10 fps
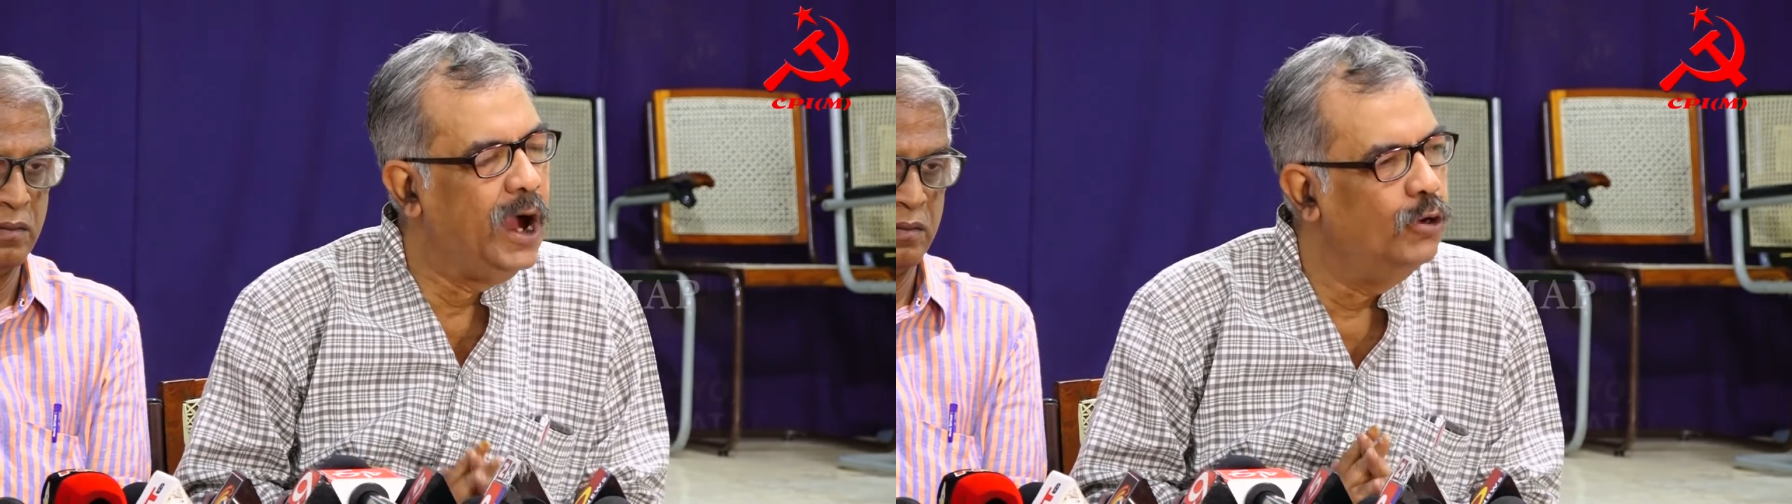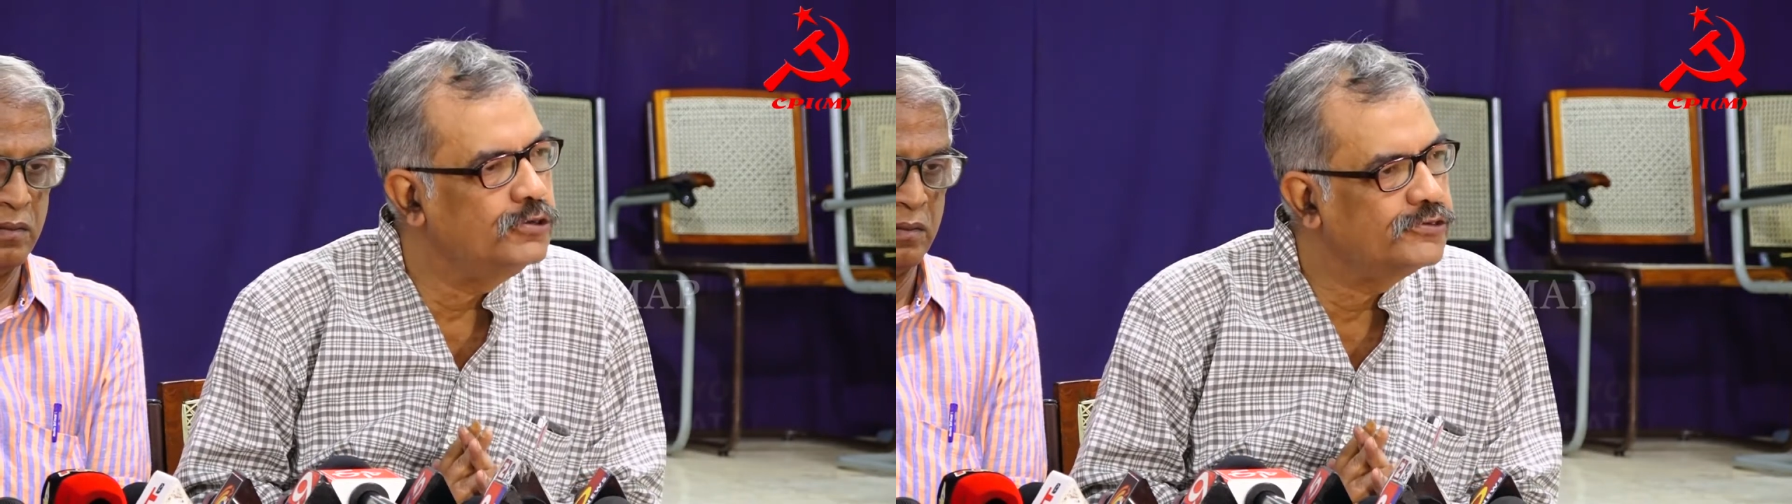
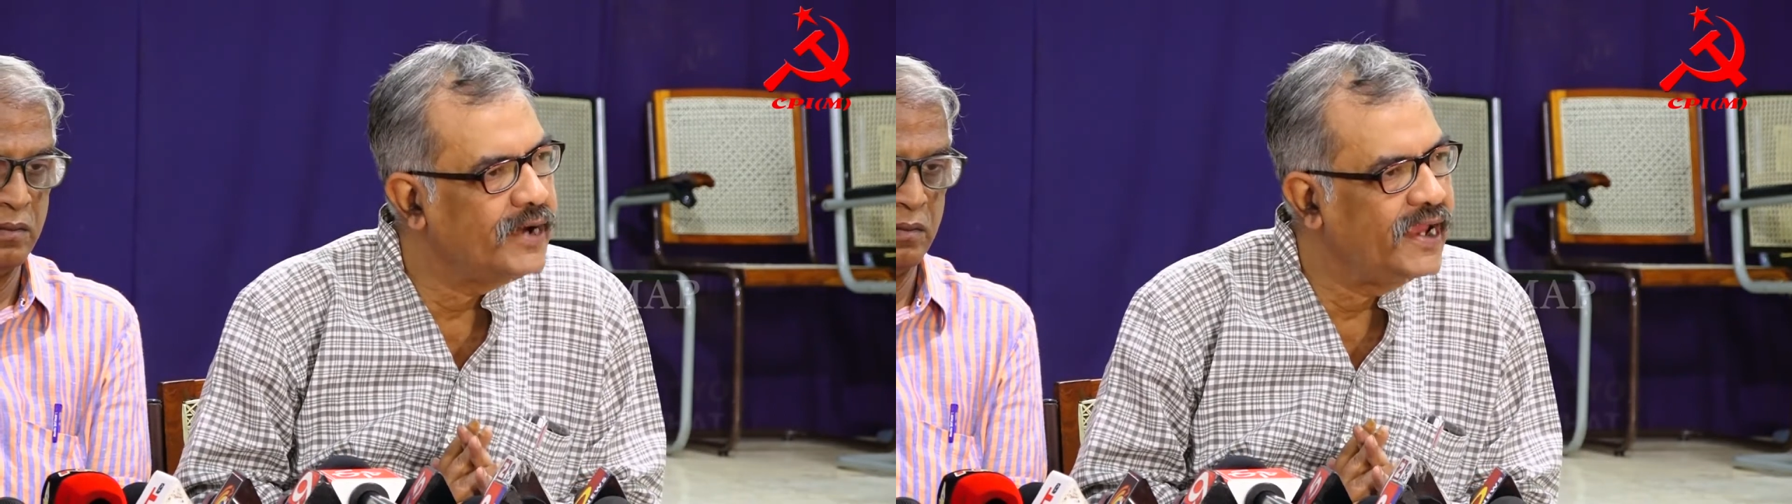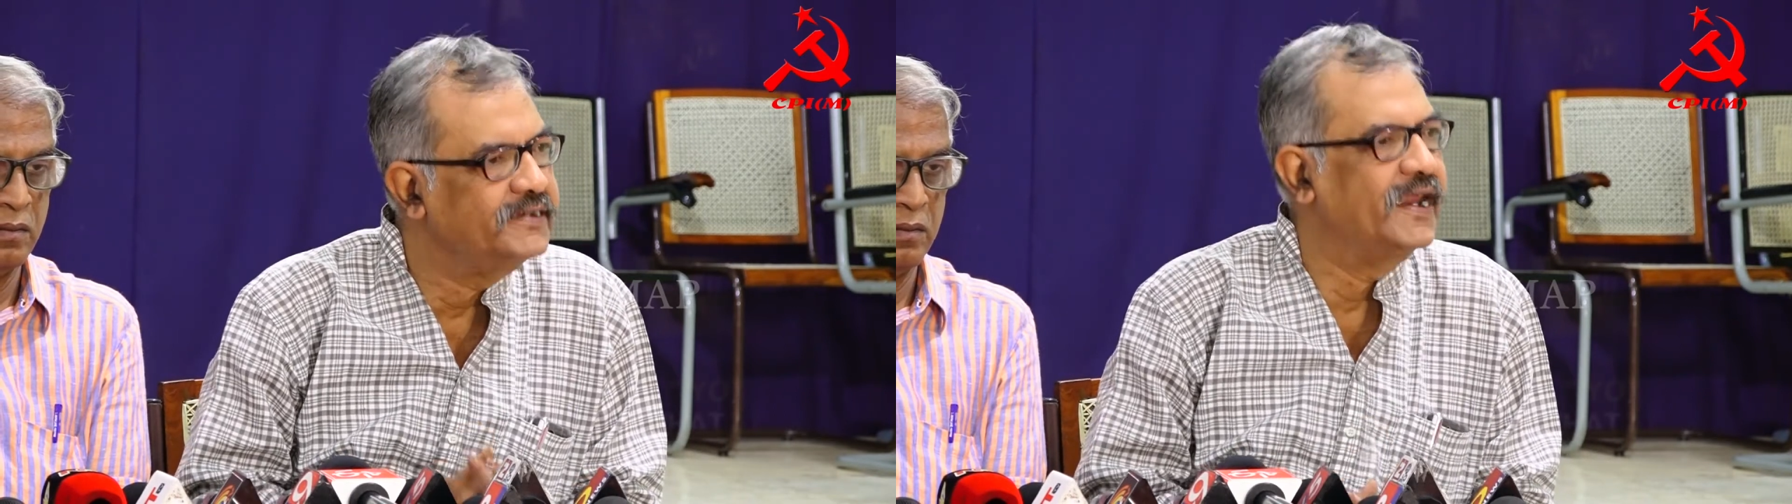
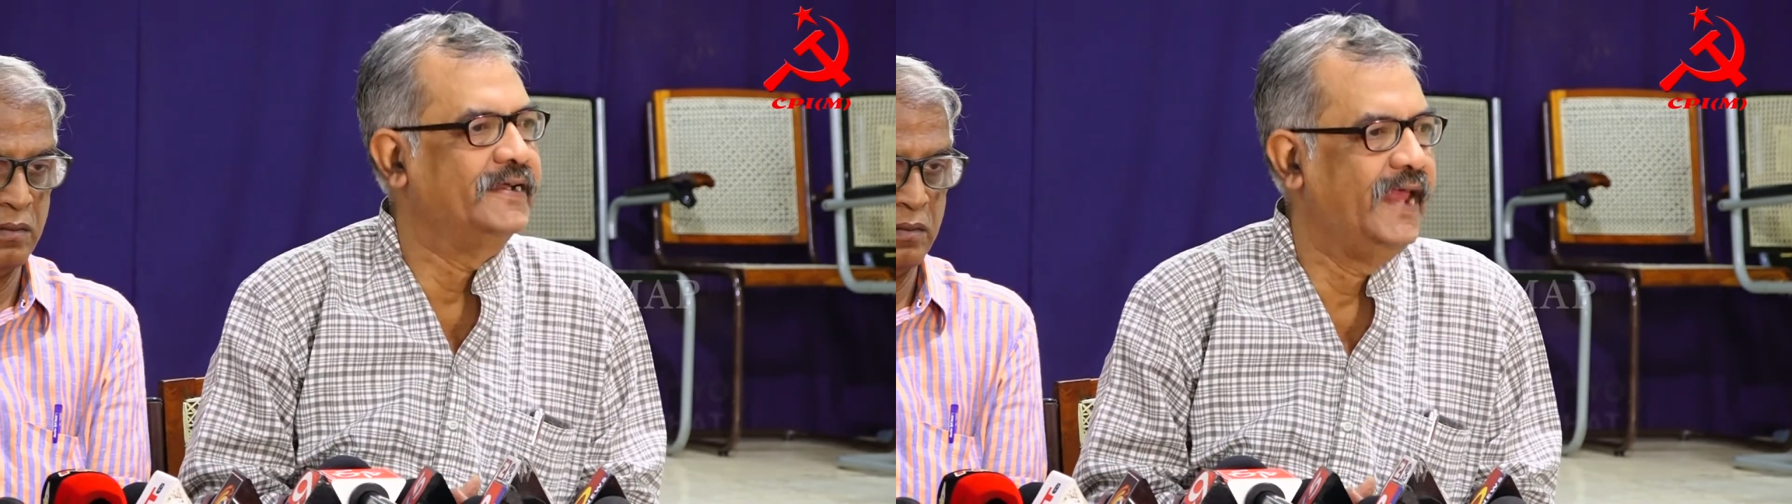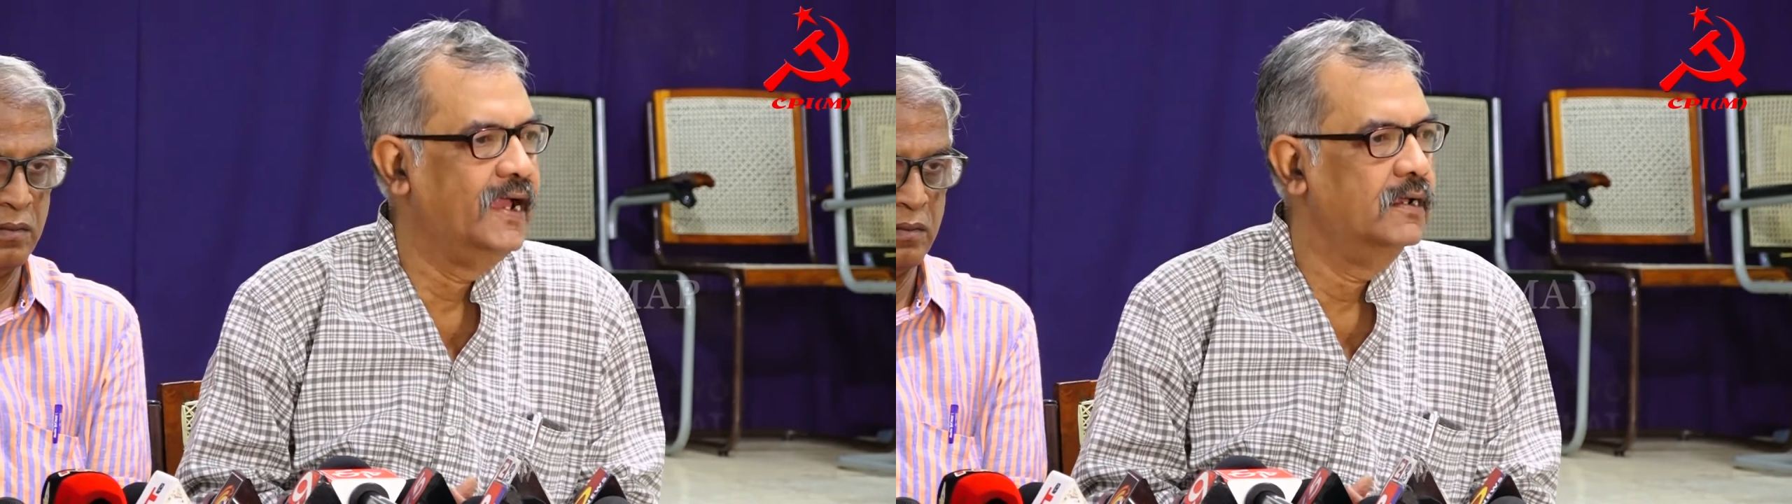outright
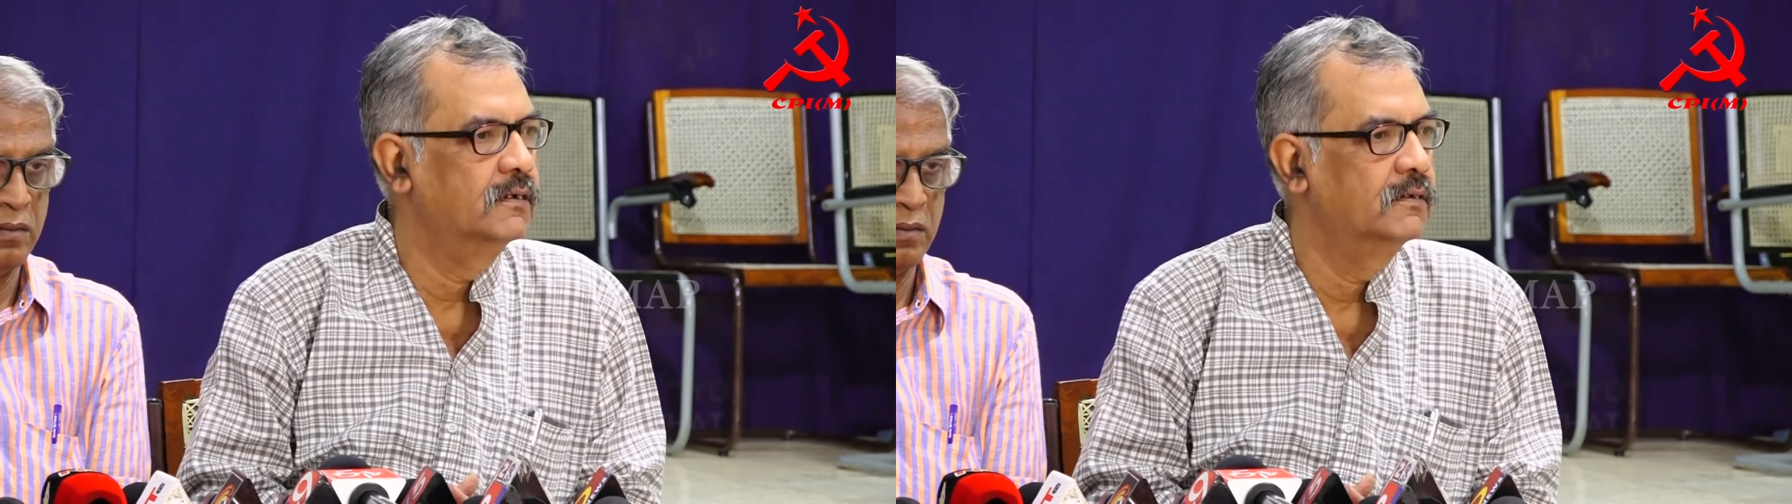attack